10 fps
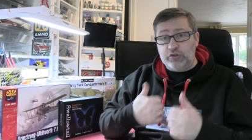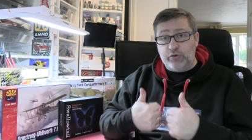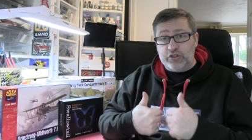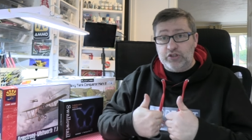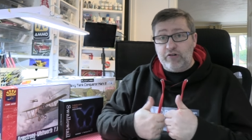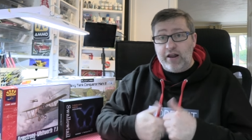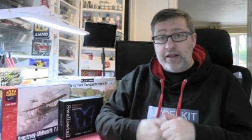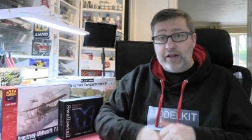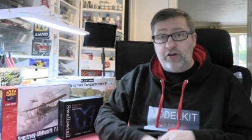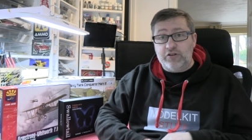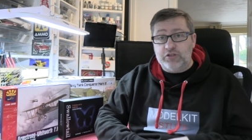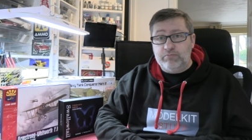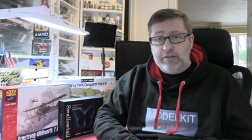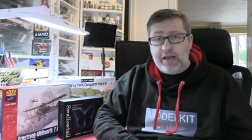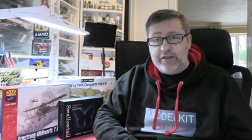which is great because
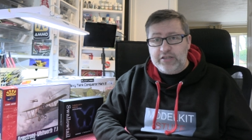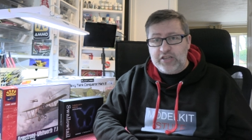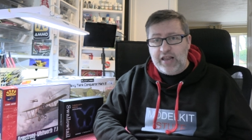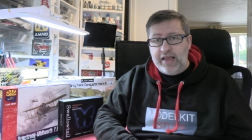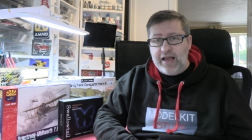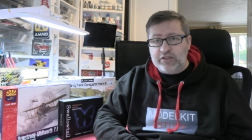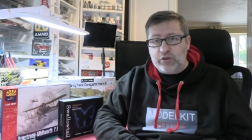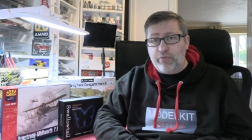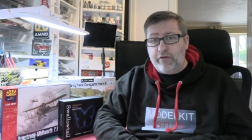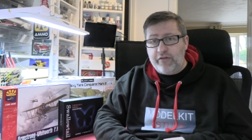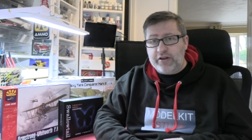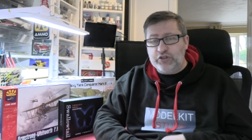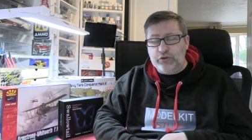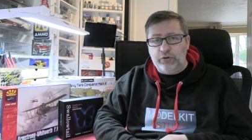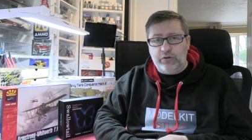Canon sell it as a
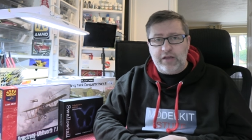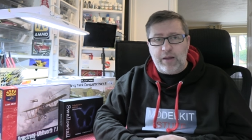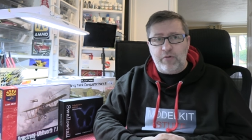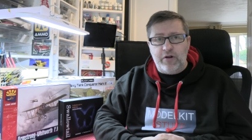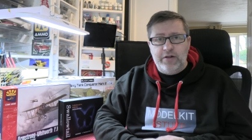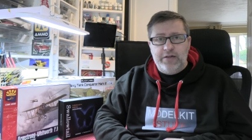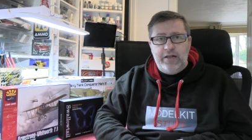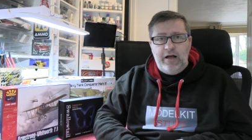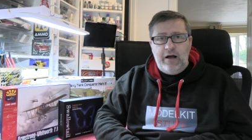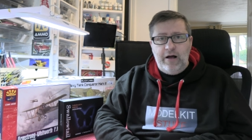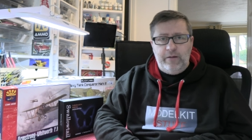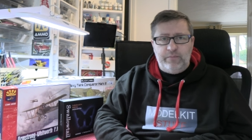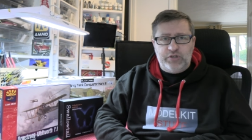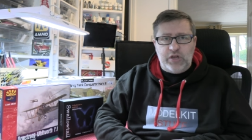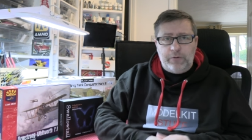professional camera. Um,
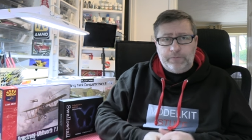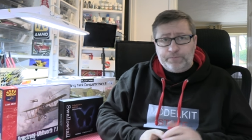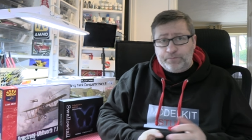so,